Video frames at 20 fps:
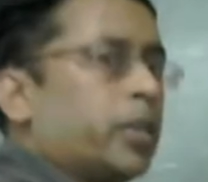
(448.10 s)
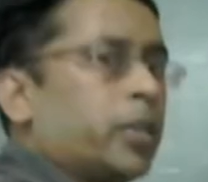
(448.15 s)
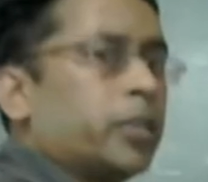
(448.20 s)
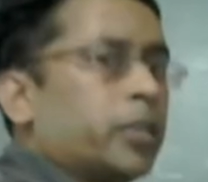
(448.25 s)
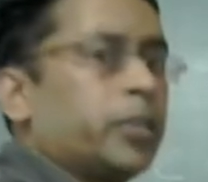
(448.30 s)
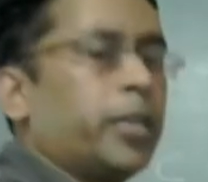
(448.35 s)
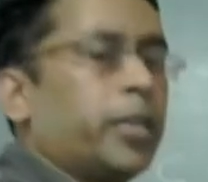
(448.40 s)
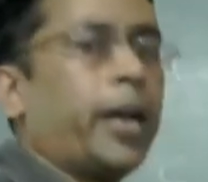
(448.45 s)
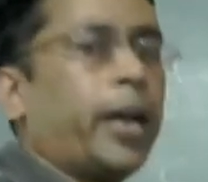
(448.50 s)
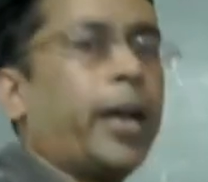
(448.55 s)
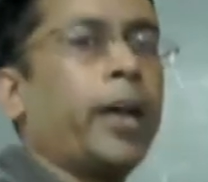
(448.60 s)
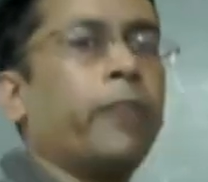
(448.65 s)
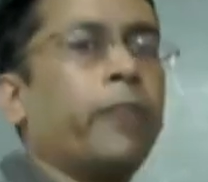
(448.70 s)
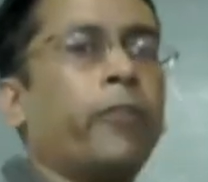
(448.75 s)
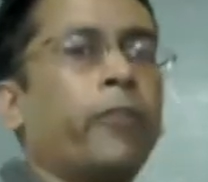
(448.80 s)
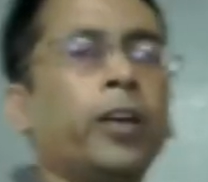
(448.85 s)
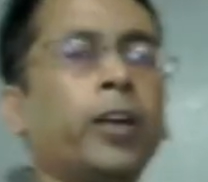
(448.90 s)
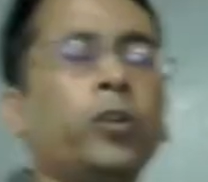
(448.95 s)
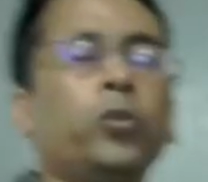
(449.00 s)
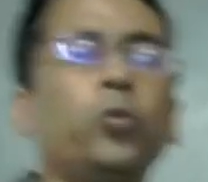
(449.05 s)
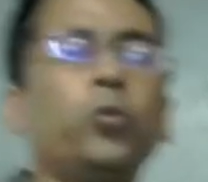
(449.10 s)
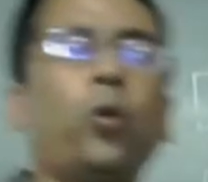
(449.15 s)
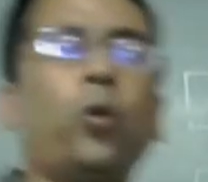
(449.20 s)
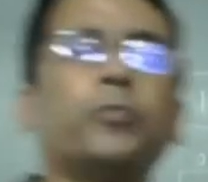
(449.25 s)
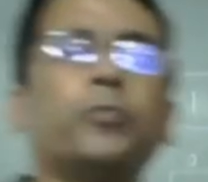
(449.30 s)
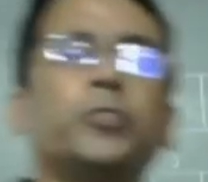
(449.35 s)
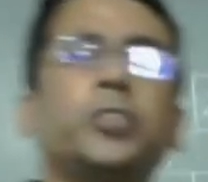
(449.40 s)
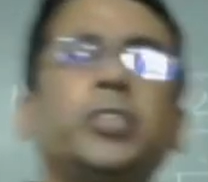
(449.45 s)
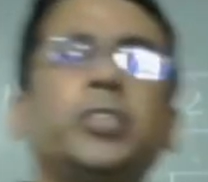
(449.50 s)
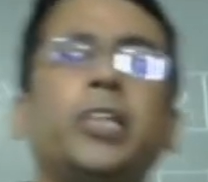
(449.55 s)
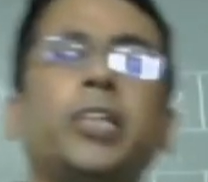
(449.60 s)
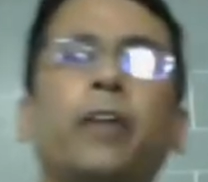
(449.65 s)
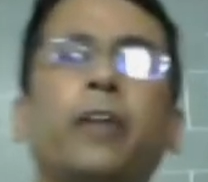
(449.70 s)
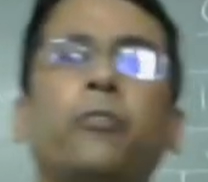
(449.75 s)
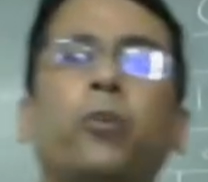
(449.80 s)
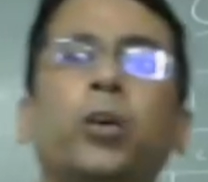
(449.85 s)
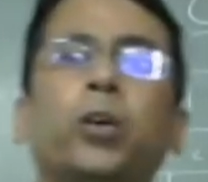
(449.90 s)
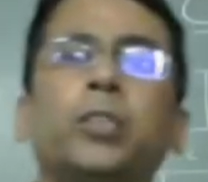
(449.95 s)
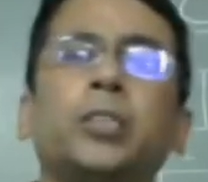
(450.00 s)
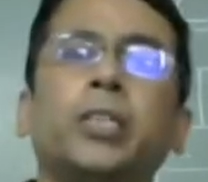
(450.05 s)
the value of Ci
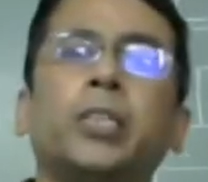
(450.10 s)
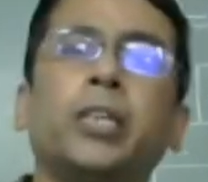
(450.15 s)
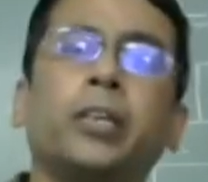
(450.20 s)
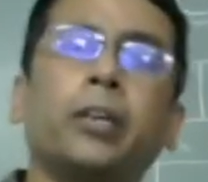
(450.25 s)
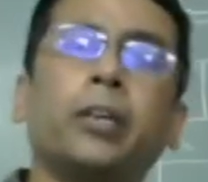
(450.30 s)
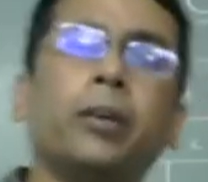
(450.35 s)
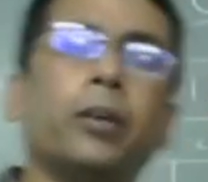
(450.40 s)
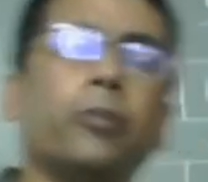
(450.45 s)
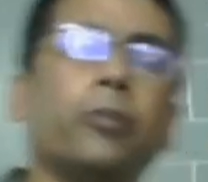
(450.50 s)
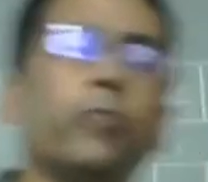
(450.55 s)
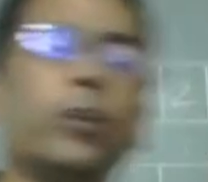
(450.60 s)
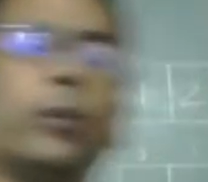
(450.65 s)
will